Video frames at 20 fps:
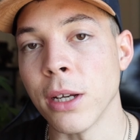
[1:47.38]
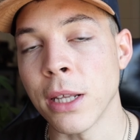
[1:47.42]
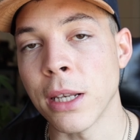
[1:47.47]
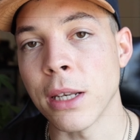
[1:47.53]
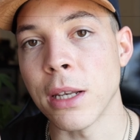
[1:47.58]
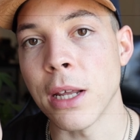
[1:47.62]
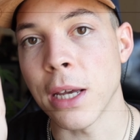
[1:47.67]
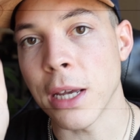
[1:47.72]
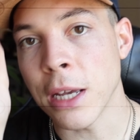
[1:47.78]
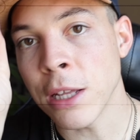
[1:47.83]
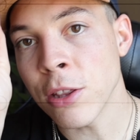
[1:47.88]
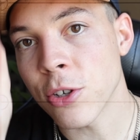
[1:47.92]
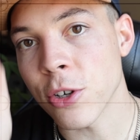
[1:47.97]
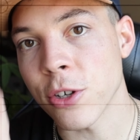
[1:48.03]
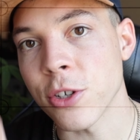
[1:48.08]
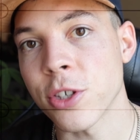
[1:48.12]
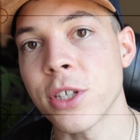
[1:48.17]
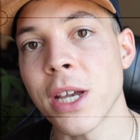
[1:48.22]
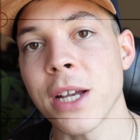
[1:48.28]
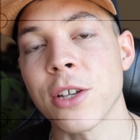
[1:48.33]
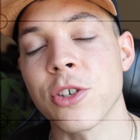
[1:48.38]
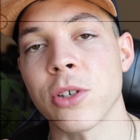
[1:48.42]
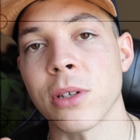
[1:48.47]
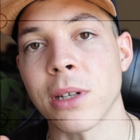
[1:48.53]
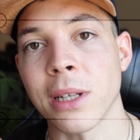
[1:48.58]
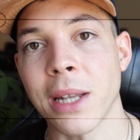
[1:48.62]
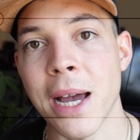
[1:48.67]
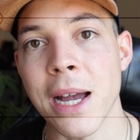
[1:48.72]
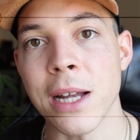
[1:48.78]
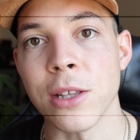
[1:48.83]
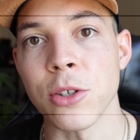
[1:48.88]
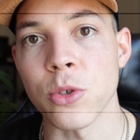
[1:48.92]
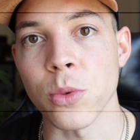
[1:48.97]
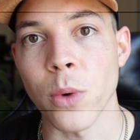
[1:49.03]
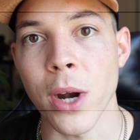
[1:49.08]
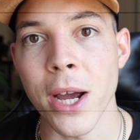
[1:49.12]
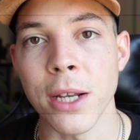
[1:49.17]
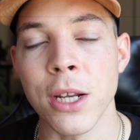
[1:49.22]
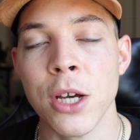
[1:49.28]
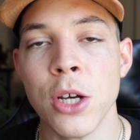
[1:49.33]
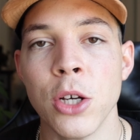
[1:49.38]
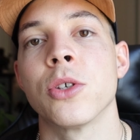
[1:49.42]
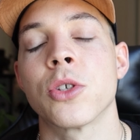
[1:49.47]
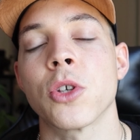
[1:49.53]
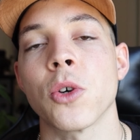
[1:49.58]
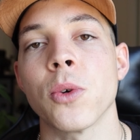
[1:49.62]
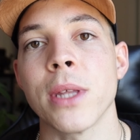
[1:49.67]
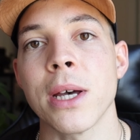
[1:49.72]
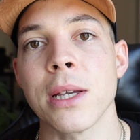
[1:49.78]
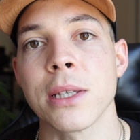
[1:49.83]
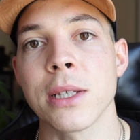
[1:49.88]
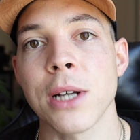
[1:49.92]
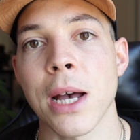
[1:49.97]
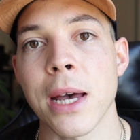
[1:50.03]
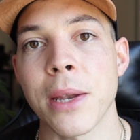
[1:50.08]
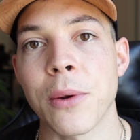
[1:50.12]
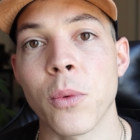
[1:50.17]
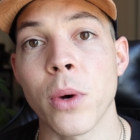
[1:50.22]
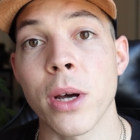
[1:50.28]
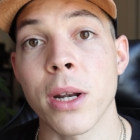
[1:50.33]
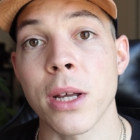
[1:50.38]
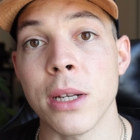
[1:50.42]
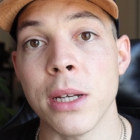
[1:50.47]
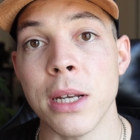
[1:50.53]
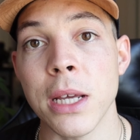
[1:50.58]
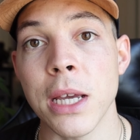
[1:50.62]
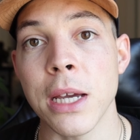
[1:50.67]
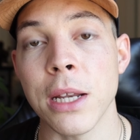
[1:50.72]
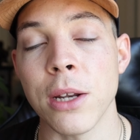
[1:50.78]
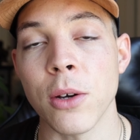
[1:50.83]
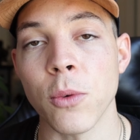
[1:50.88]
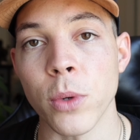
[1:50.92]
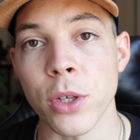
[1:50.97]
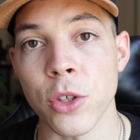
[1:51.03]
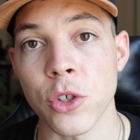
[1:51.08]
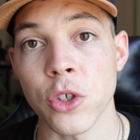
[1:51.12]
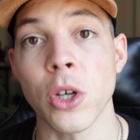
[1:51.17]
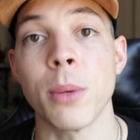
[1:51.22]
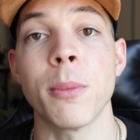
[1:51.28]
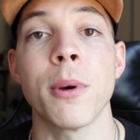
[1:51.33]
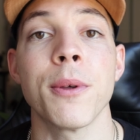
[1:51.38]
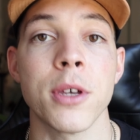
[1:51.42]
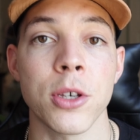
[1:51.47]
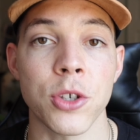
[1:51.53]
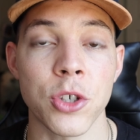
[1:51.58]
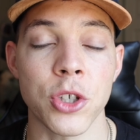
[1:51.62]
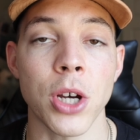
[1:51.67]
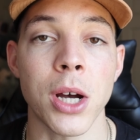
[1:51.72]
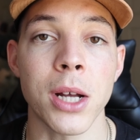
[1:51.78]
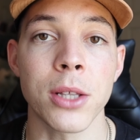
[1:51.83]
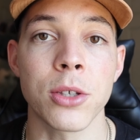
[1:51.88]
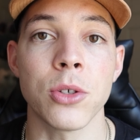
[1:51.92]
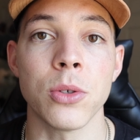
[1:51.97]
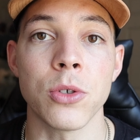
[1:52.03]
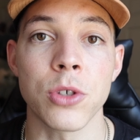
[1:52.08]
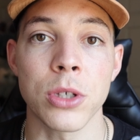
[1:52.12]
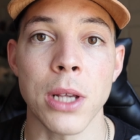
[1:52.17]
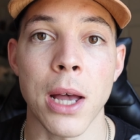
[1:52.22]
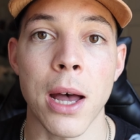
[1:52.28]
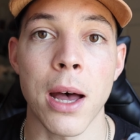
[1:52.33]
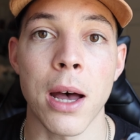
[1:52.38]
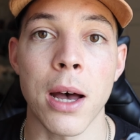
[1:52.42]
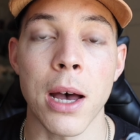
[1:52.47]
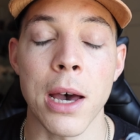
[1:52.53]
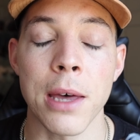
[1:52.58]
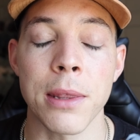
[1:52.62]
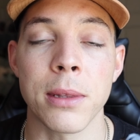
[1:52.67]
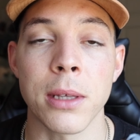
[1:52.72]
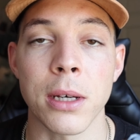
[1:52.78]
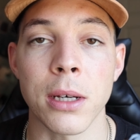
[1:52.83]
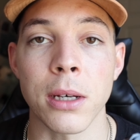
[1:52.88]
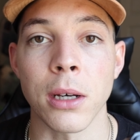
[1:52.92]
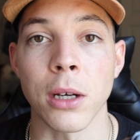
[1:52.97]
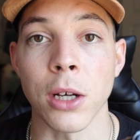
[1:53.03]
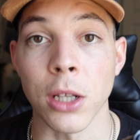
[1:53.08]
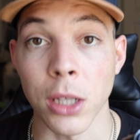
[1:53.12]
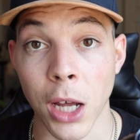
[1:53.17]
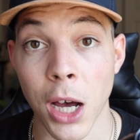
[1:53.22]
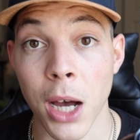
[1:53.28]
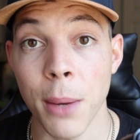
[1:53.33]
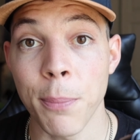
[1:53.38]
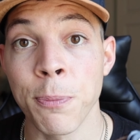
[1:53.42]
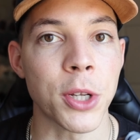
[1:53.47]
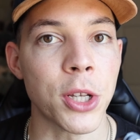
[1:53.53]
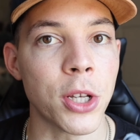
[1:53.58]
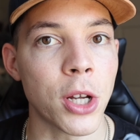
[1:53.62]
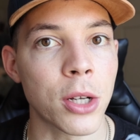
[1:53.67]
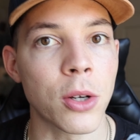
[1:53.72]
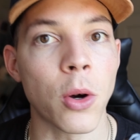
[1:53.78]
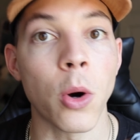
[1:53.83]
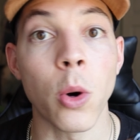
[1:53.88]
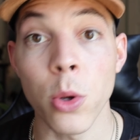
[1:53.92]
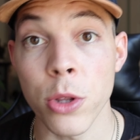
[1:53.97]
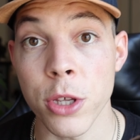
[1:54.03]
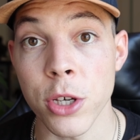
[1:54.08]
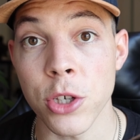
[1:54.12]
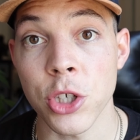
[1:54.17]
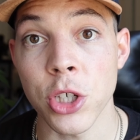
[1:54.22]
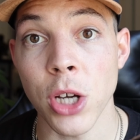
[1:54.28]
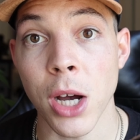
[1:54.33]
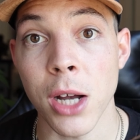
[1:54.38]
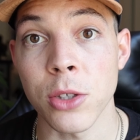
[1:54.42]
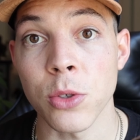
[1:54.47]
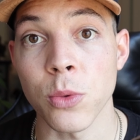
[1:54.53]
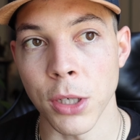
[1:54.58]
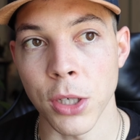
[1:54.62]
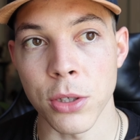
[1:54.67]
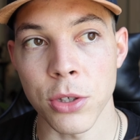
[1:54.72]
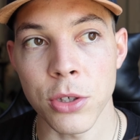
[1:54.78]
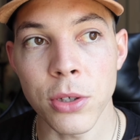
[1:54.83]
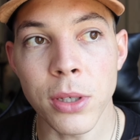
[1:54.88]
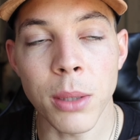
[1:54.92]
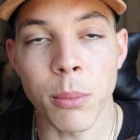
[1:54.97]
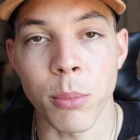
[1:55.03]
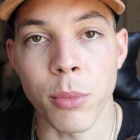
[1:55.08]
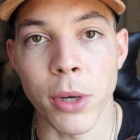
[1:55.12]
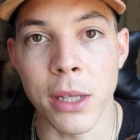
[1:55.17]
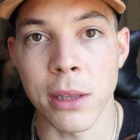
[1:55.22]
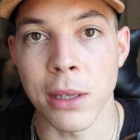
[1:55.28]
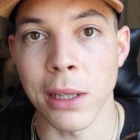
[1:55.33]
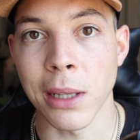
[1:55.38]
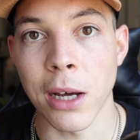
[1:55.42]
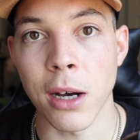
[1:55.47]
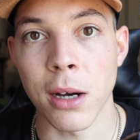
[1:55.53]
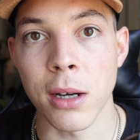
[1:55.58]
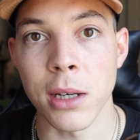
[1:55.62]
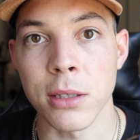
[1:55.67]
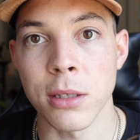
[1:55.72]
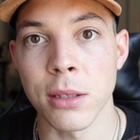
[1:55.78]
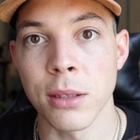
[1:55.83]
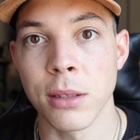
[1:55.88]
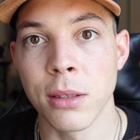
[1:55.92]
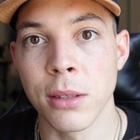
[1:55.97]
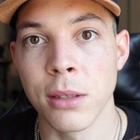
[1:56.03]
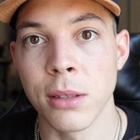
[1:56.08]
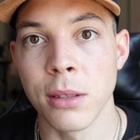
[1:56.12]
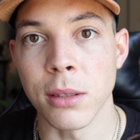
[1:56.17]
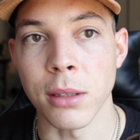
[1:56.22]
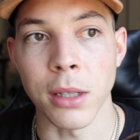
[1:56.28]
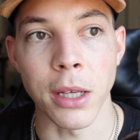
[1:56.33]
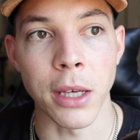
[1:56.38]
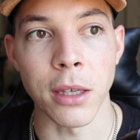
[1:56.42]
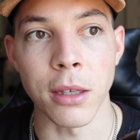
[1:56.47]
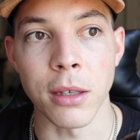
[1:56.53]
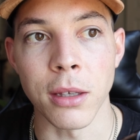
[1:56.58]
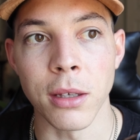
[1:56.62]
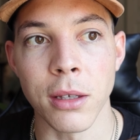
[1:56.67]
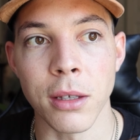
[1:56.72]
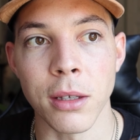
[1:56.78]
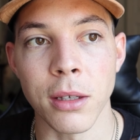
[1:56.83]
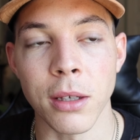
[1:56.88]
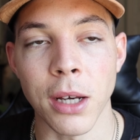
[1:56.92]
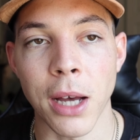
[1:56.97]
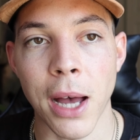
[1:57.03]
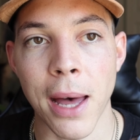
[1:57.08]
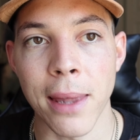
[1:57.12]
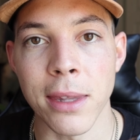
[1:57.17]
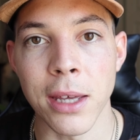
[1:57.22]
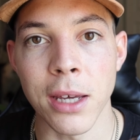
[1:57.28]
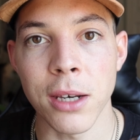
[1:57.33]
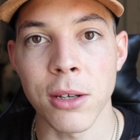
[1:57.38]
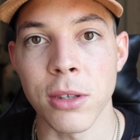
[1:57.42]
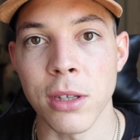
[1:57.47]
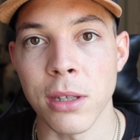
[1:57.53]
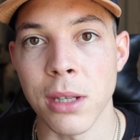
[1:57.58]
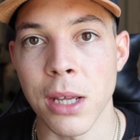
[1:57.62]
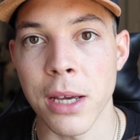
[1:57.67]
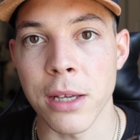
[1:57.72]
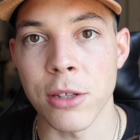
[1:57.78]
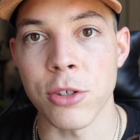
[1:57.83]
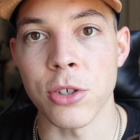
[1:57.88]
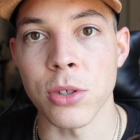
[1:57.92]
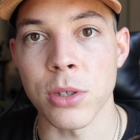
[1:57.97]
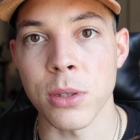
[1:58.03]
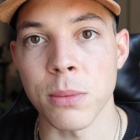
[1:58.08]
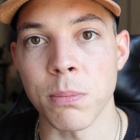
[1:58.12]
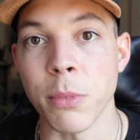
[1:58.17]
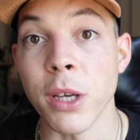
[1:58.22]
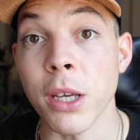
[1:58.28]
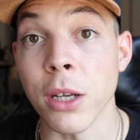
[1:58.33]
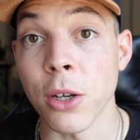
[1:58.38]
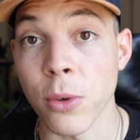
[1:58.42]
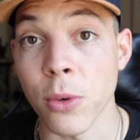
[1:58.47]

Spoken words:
in the intersection lines, right? So that's kind of what I did with some of the shots you saw at the club, but not all the shots, because you can break the laws. Like, at the end of the day, it's just being